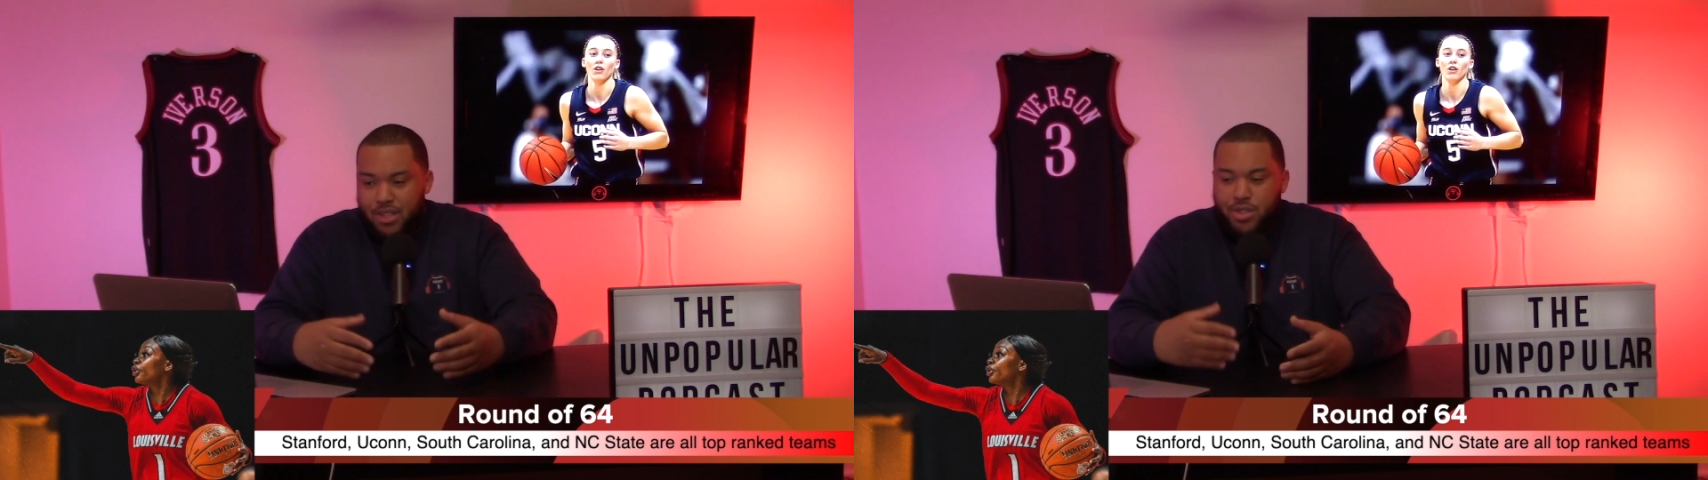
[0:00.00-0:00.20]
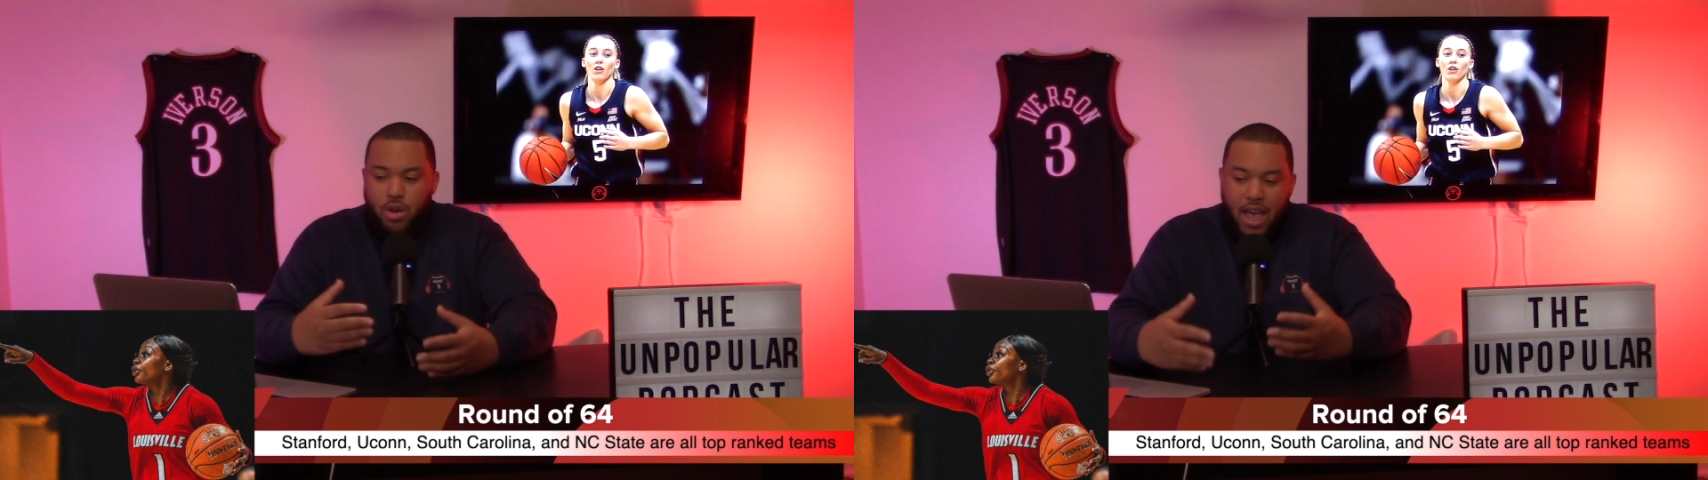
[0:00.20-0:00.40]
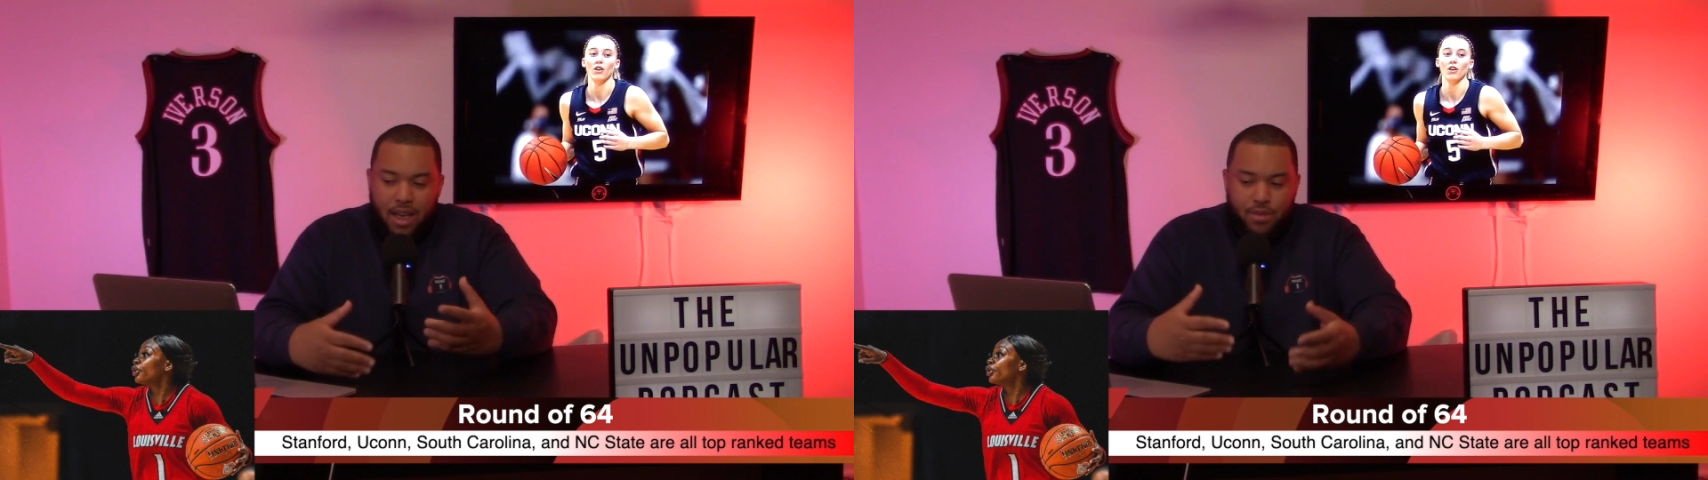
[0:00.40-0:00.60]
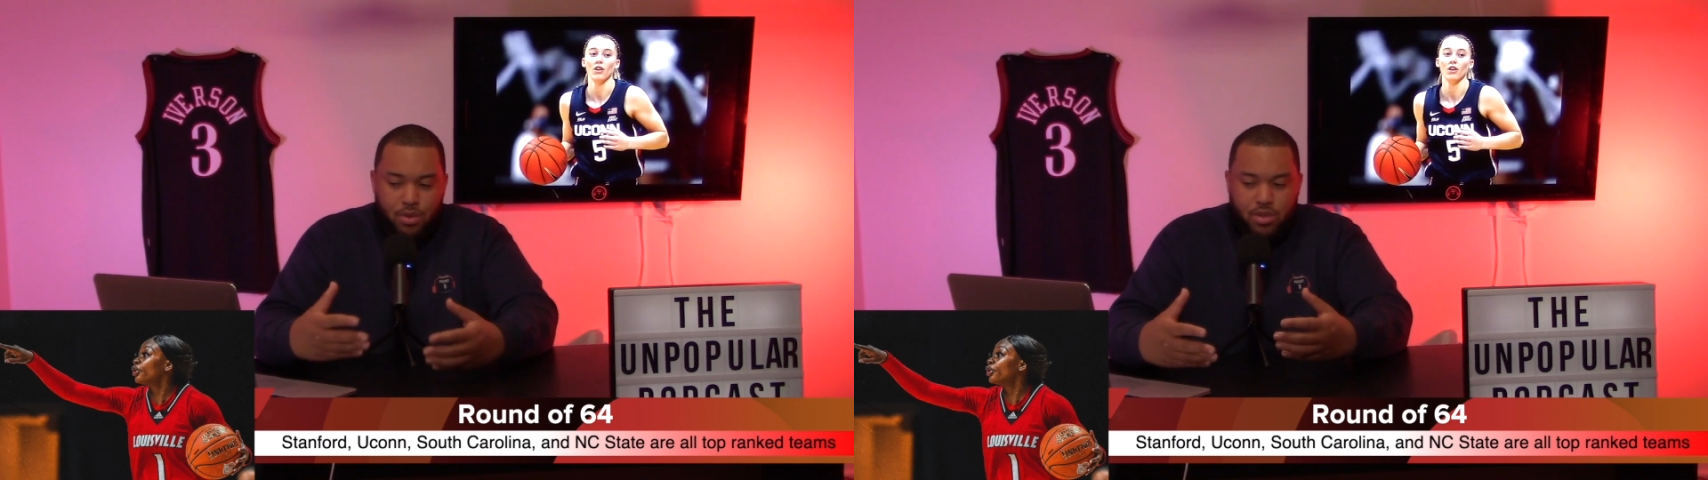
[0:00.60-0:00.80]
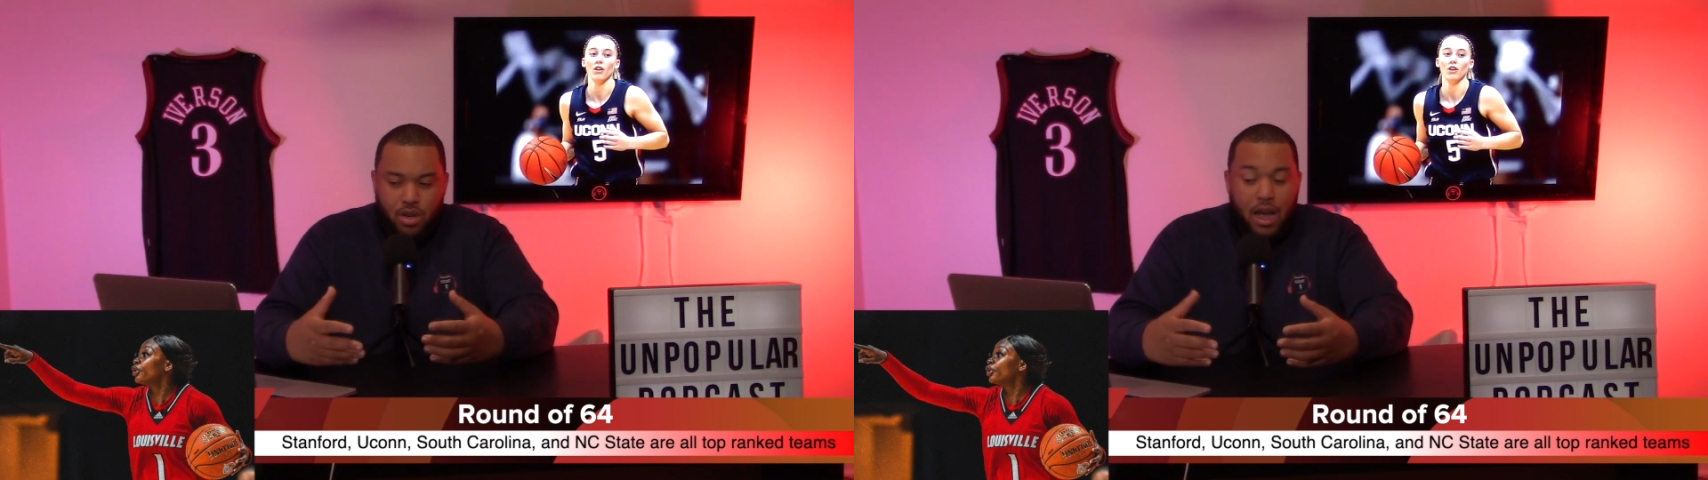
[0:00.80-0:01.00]
So I
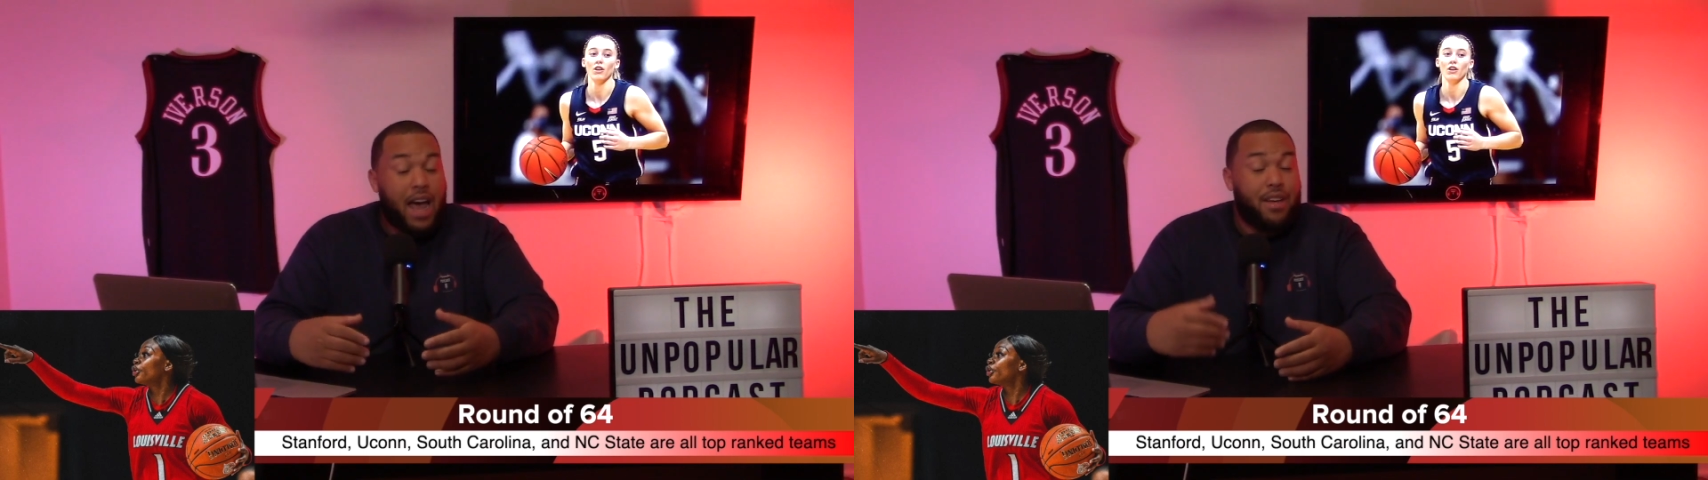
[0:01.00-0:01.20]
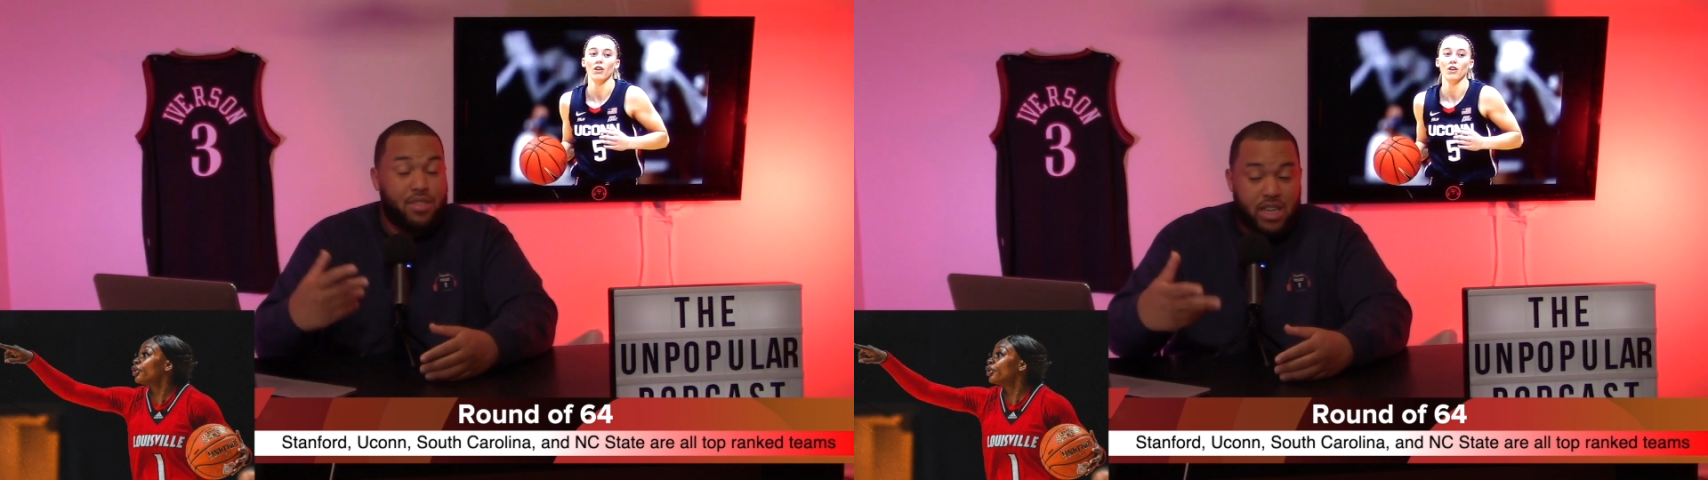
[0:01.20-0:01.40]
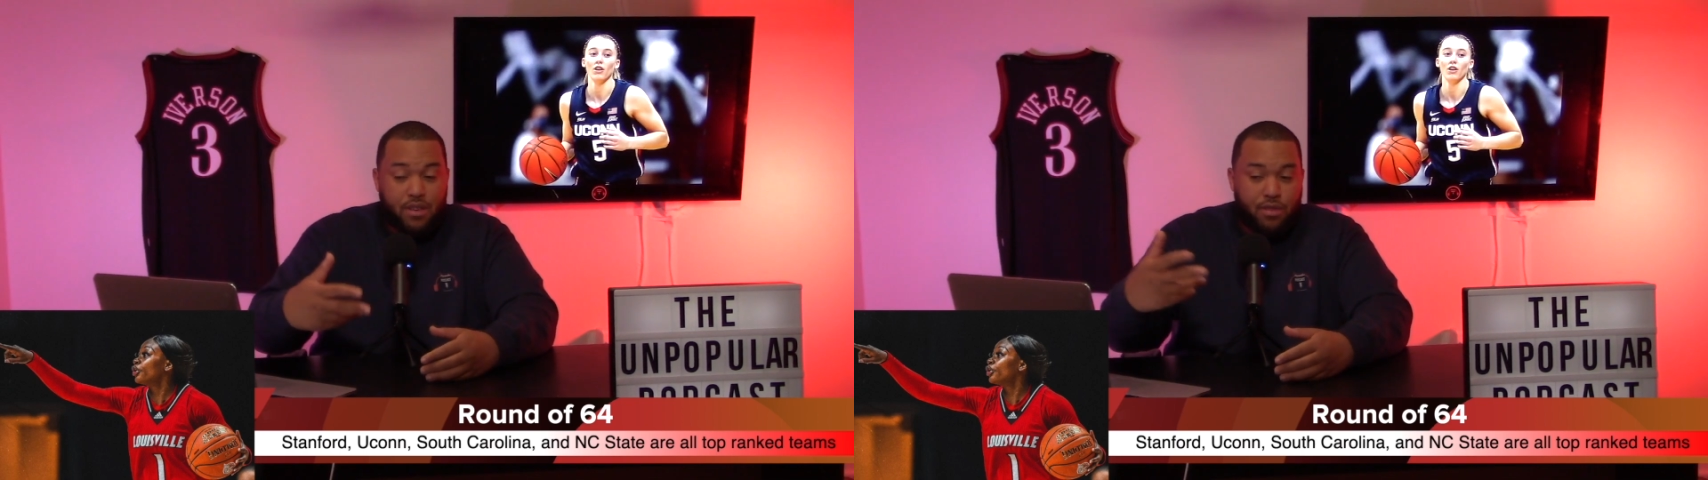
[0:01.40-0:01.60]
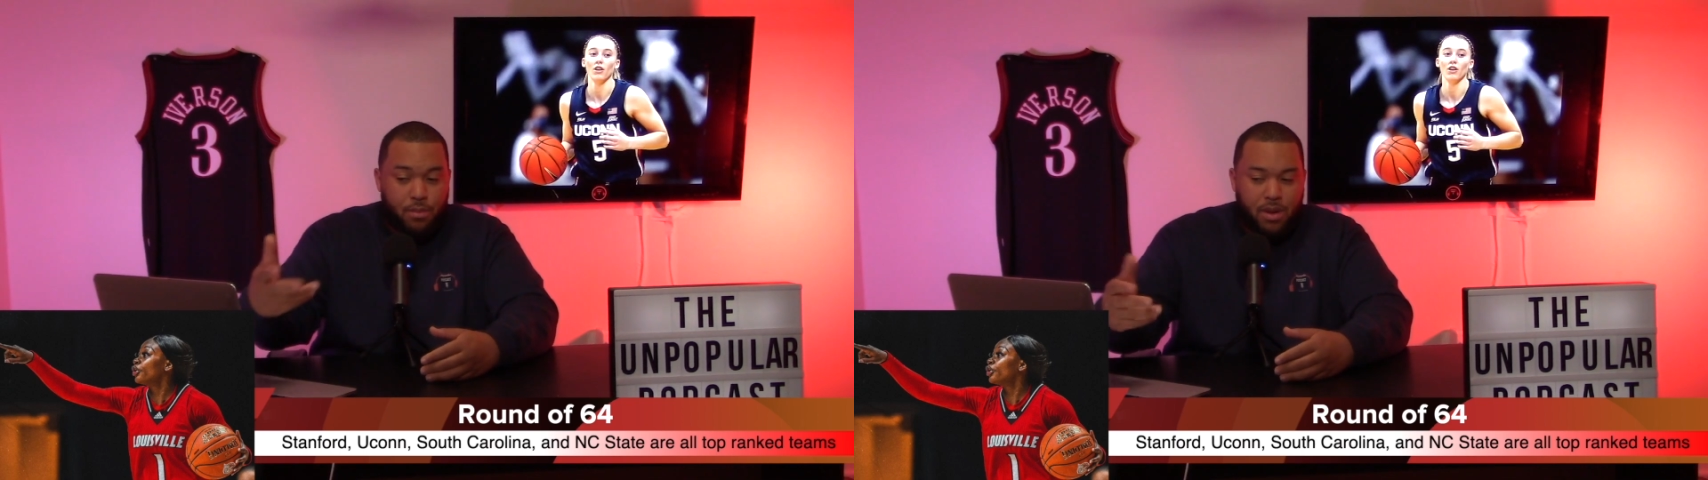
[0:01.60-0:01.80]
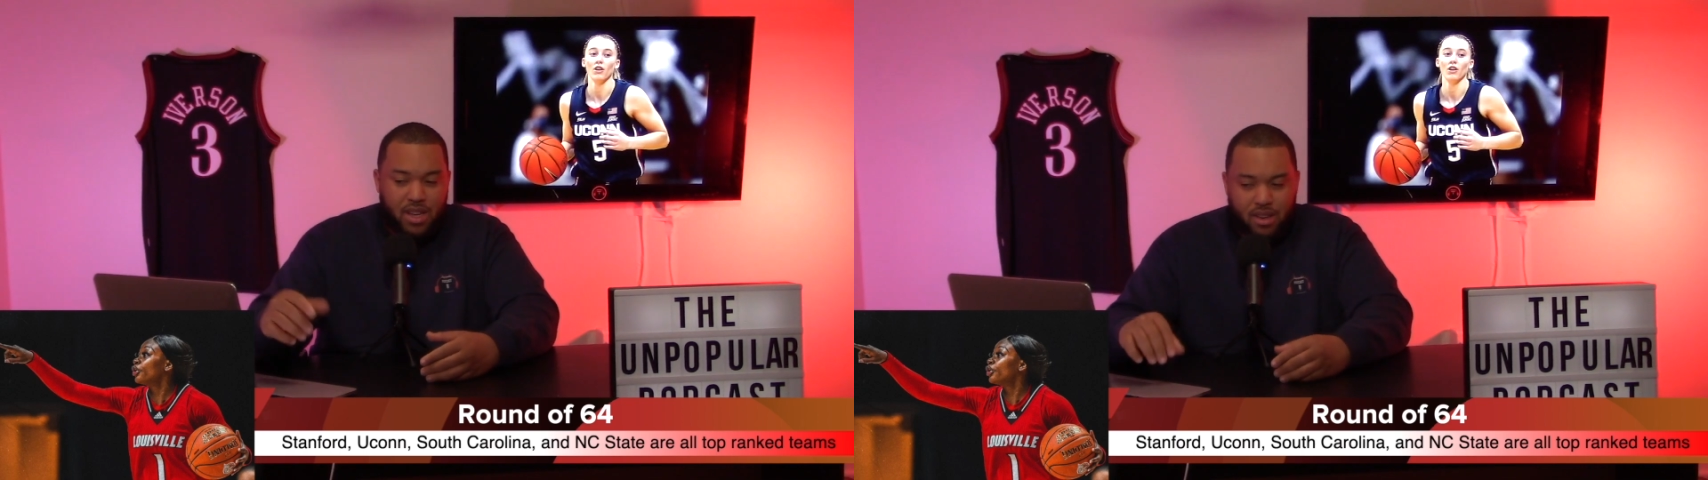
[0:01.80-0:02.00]
have
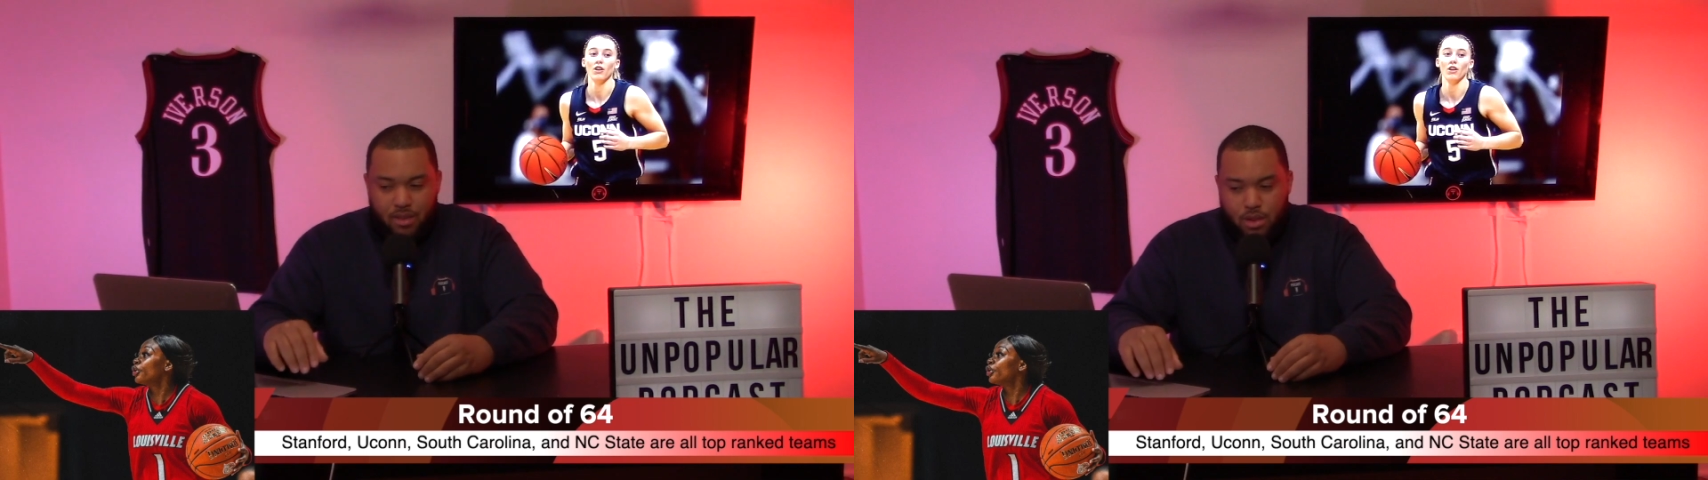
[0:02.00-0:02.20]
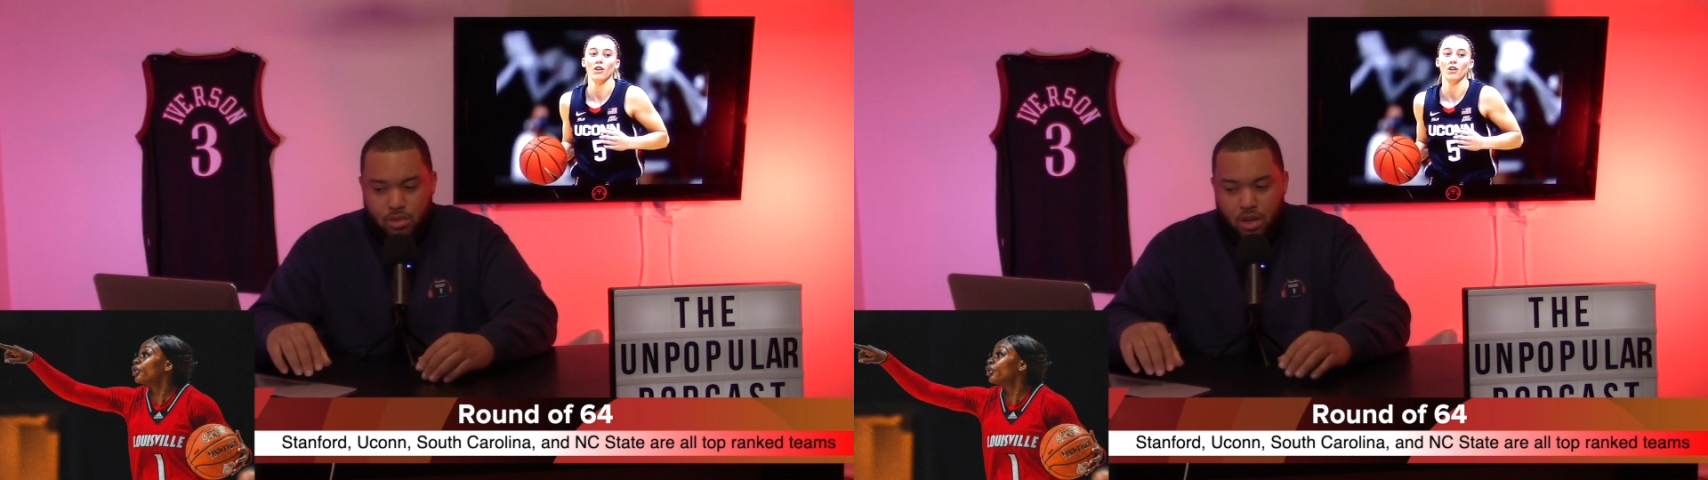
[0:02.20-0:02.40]
Stanford beating Utah